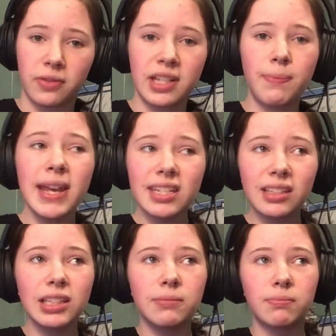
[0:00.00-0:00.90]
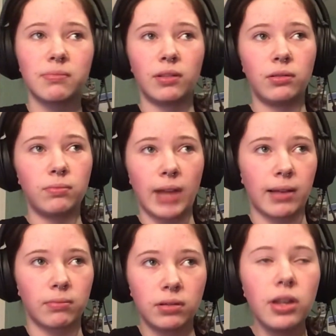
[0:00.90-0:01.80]
It's basically
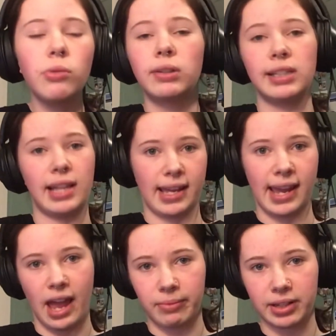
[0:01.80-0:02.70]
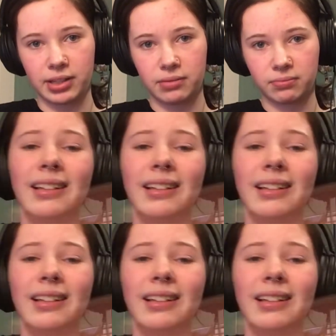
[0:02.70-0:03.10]
literally like a cabinet.